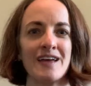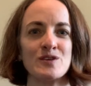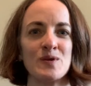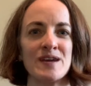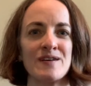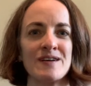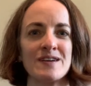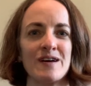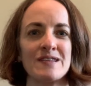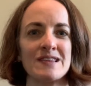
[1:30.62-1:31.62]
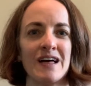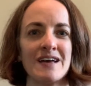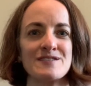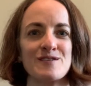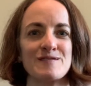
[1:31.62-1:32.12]
and you hear it a
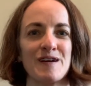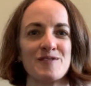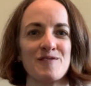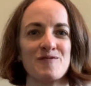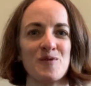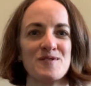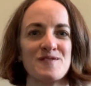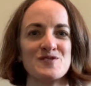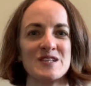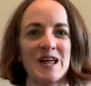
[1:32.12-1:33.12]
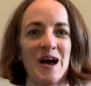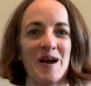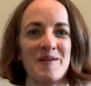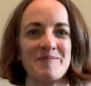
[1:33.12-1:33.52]
lot around the 4th of July.